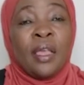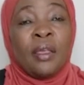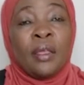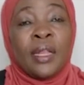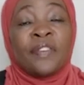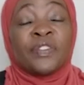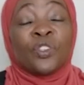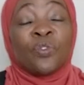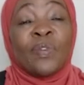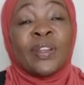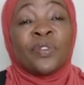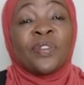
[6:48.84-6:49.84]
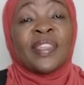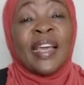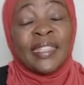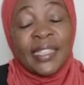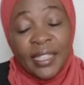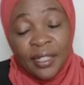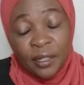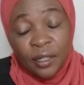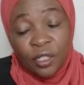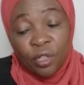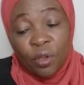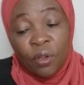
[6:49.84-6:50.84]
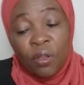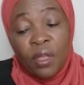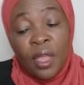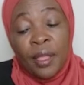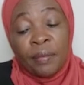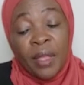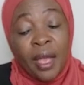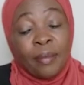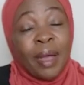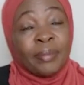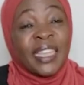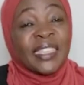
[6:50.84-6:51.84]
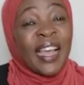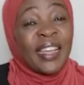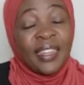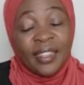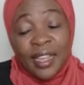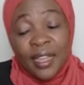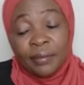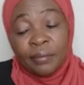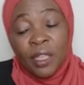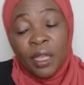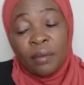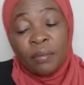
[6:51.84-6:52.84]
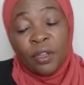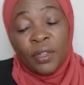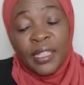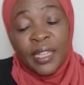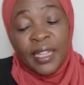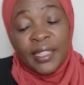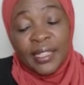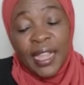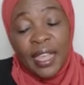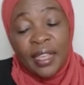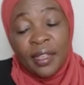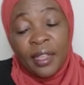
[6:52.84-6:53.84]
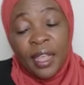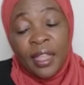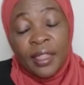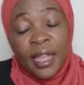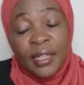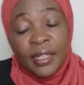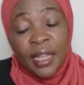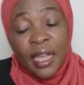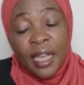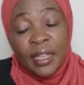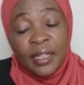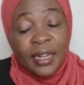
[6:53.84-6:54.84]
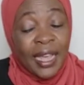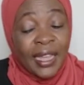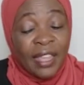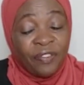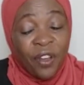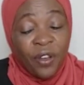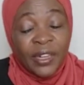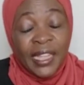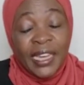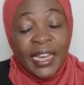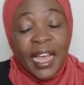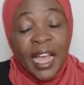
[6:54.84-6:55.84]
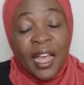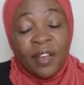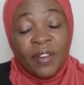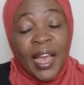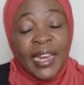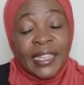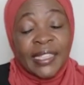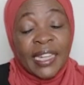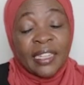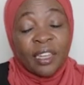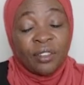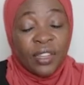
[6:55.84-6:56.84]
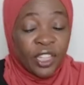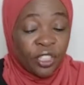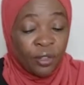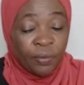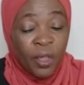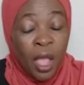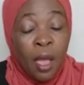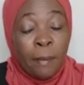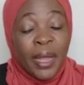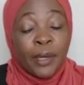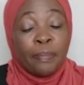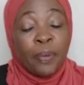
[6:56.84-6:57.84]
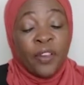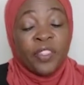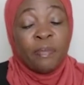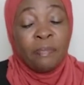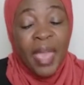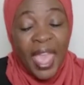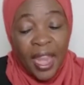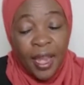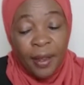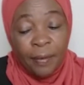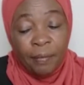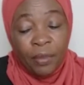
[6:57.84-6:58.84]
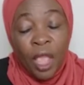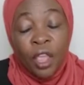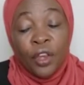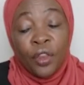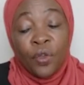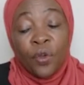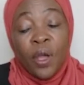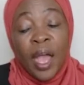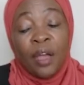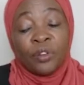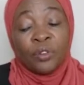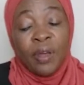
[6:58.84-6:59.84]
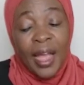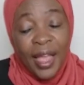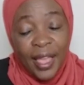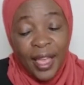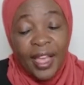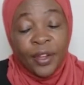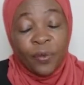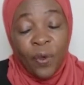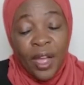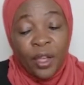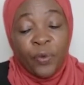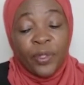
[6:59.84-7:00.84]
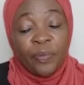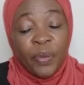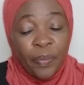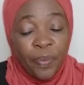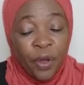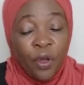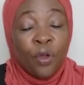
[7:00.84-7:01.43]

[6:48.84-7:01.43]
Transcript: He left school when he was 13. So I'm just adding that, because here he's saying that like Ford, he didn't have an excellent education. But both men knew how to hire and work with people